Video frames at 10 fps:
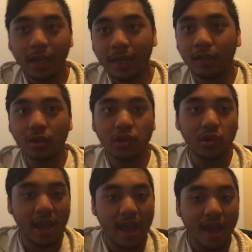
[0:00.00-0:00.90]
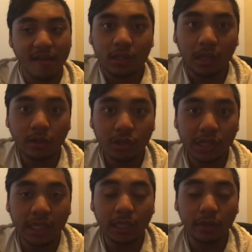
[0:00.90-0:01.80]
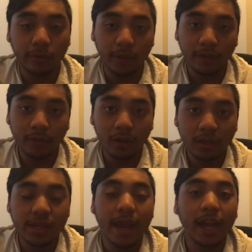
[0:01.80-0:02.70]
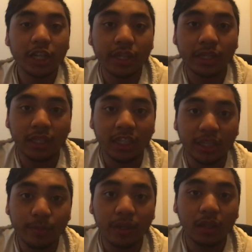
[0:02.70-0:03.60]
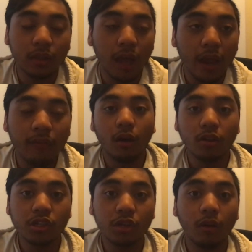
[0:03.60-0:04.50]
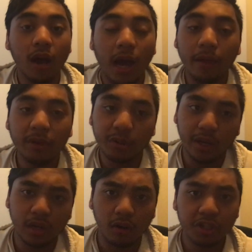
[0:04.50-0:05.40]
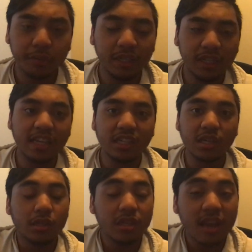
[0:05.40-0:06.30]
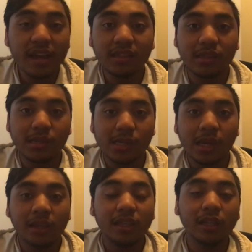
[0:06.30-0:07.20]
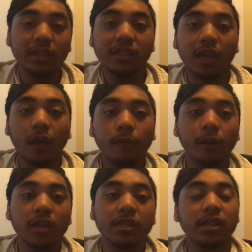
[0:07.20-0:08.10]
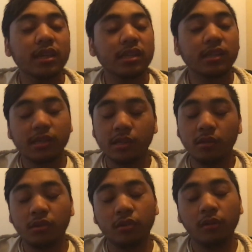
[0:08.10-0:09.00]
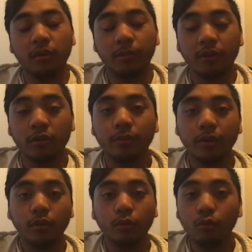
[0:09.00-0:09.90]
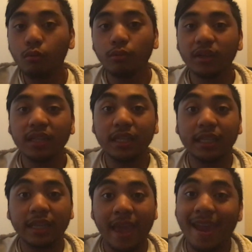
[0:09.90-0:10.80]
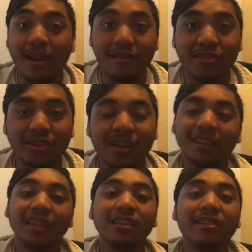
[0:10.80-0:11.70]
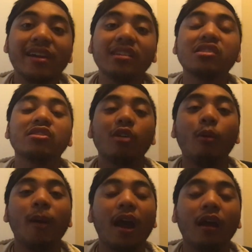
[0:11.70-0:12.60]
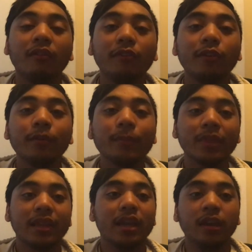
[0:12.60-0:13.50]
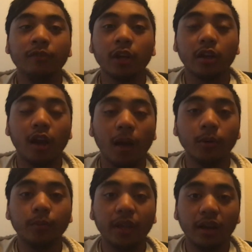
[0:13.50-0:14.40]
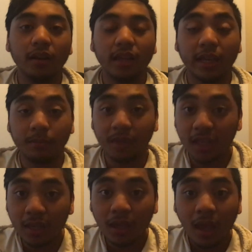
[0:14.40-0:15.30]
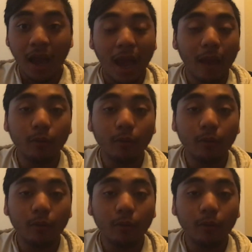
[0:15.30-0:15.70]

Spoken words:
and you also have Thunders in the graveyard to actually keep it alive. Also, Hot Red Dragon Archfiend is nuts. The only downfall is, yes, it does lose to Nibiru, but who really cares? The deck is so powerful that if you're a combo player like me, I